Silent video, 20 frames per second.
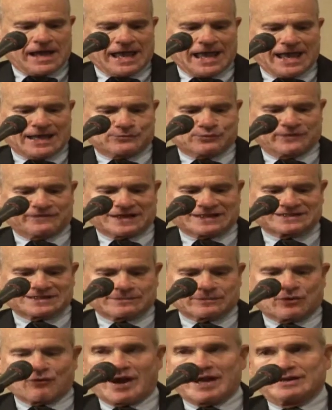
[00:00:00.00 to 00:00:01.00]
And we've got
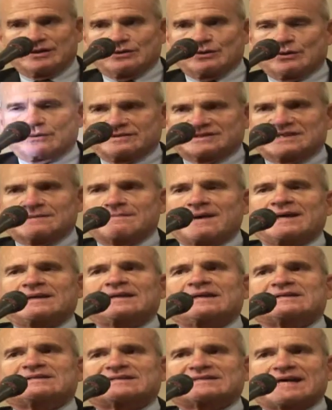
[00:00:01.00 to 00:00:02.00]
some great news. He
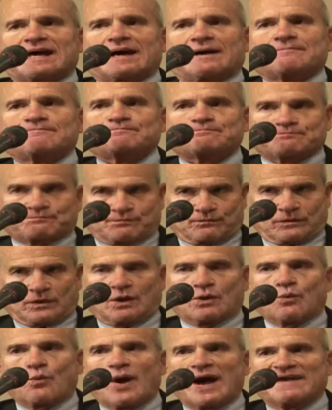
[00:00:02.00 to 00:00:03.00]
met his
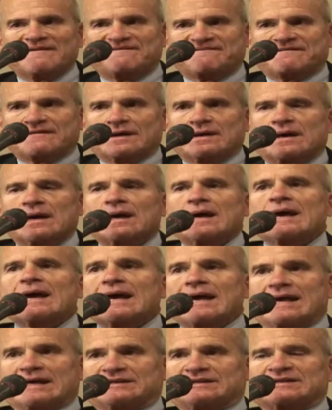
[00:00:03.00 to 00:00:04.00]
wife
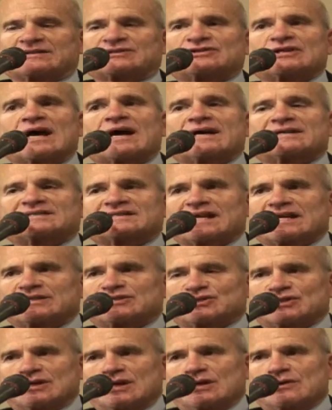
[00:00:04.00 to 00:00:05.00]
at the
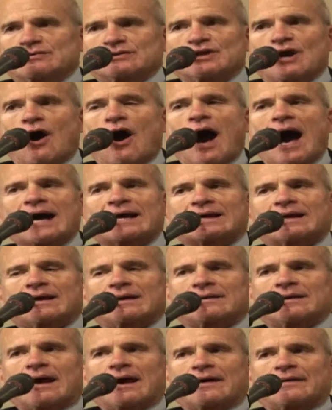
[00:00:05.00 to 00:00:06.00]
station in New York,
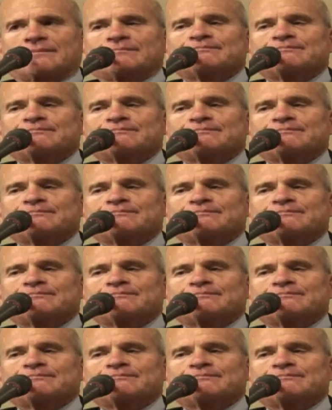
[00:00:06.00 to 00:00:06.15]
and